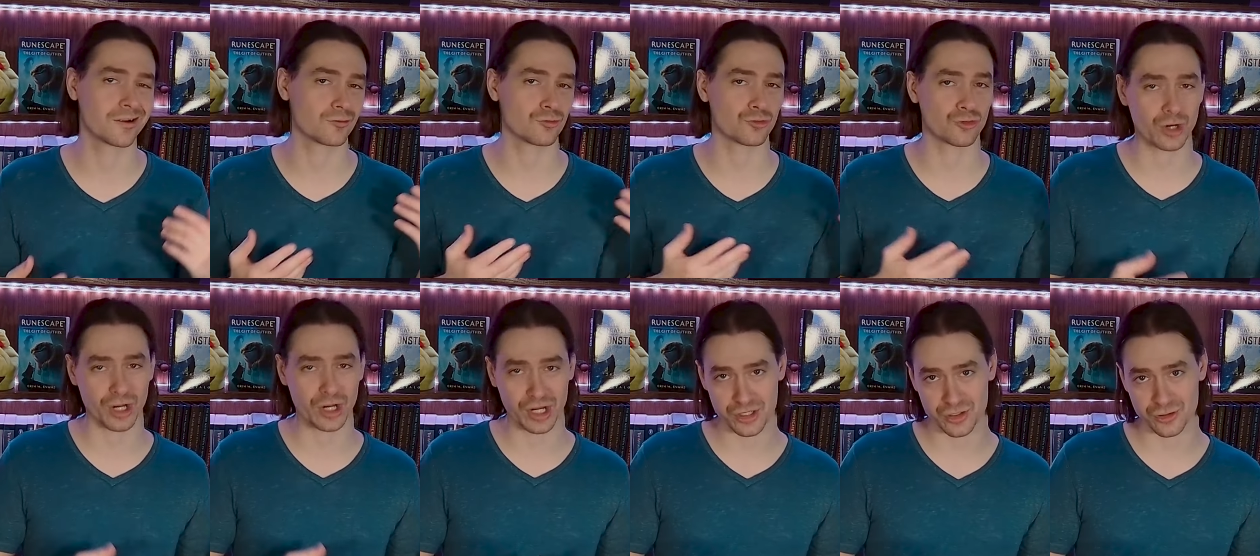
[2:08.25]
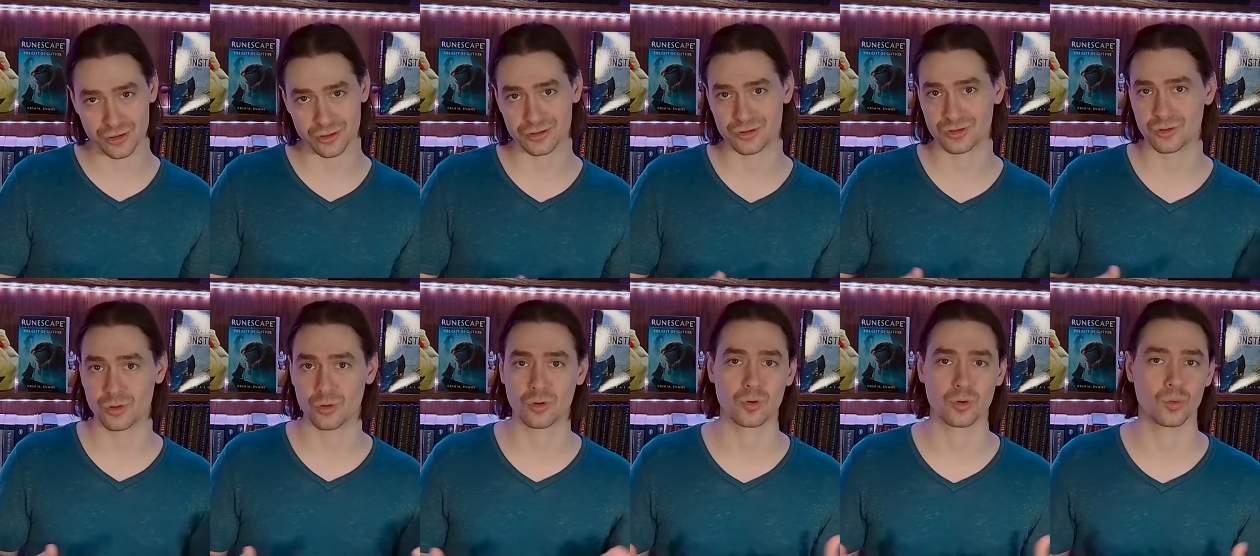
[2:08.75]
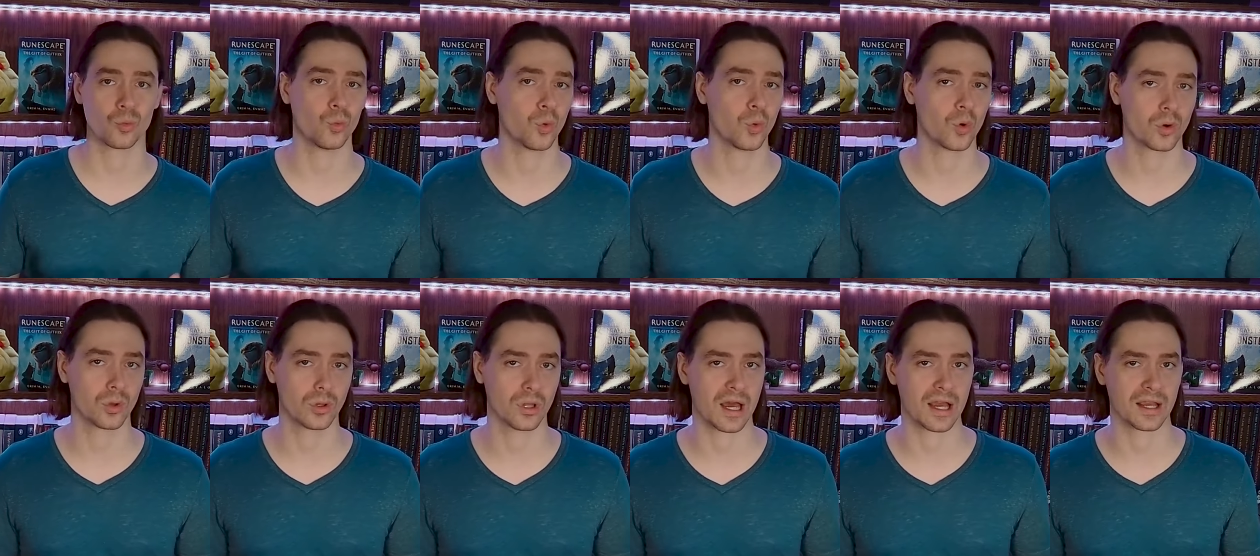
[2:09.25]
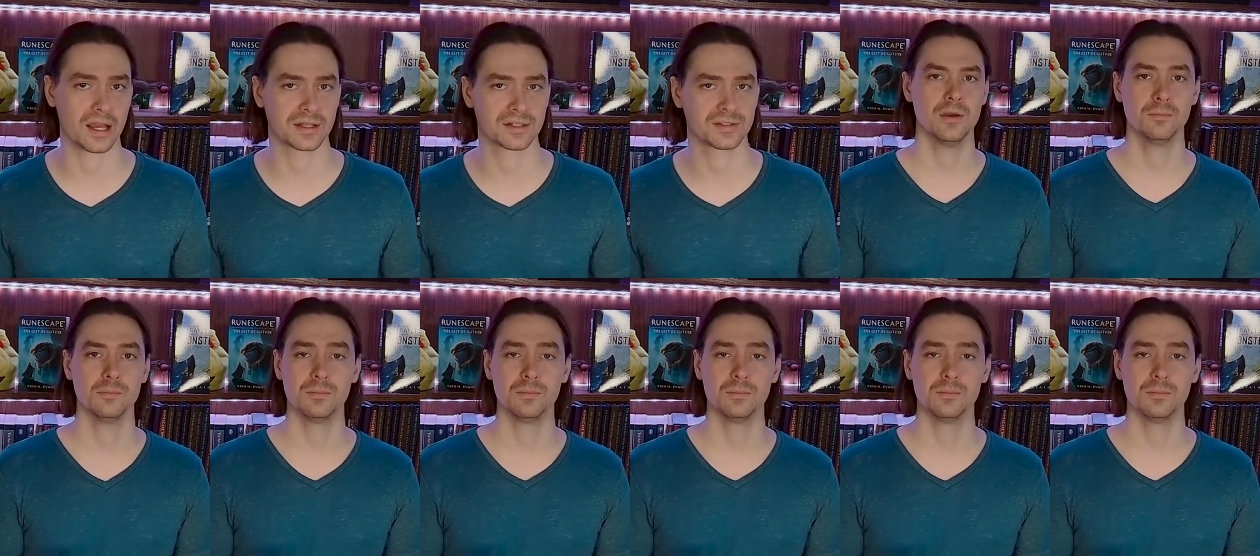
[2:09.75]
rangers or warlocks,